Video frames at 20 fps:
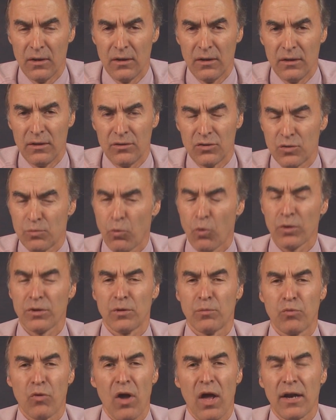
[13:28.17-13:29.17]
In sport, the
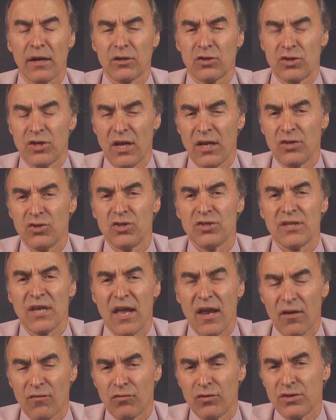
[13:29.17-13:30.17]
product changes
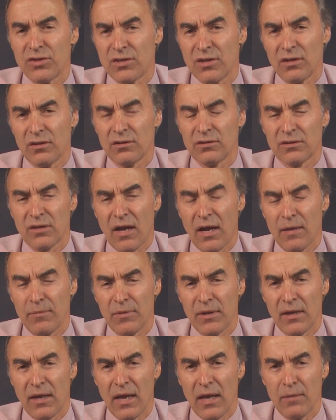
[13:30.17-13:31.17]
every single time
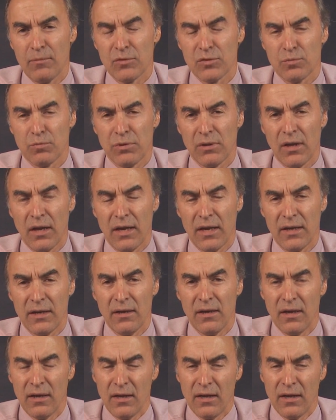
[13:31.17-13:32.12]
the game is played.